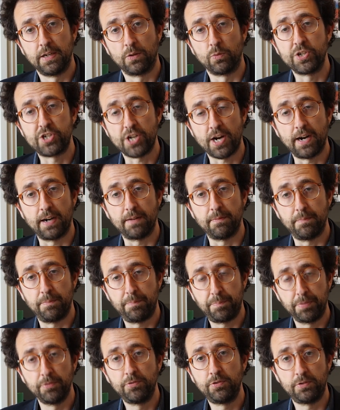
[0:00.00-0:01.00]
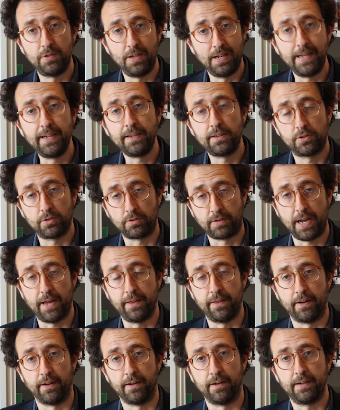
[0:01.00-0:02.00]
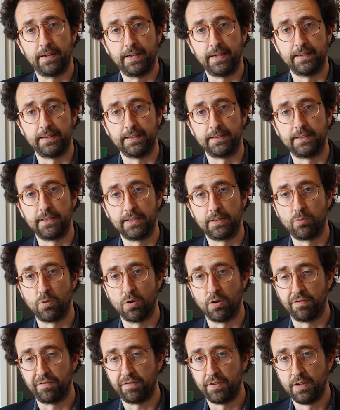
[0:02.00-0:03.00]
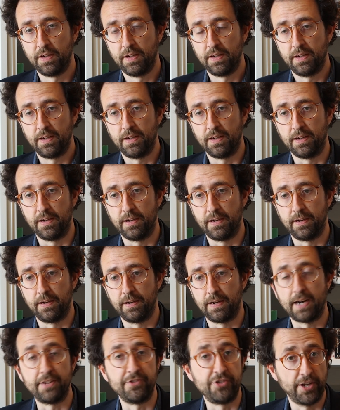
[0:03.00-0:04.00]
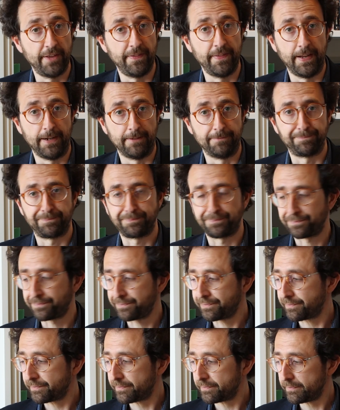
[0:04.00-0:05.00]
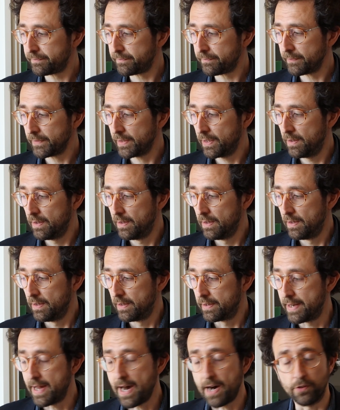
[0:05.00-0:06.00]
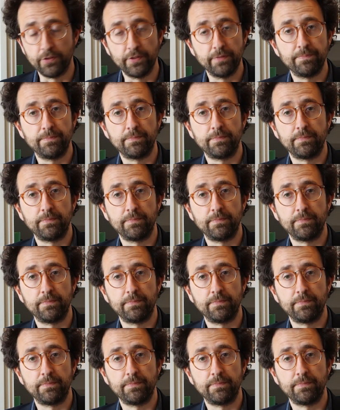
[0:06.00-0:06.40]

which are linked together in a degrowth agenda. Now,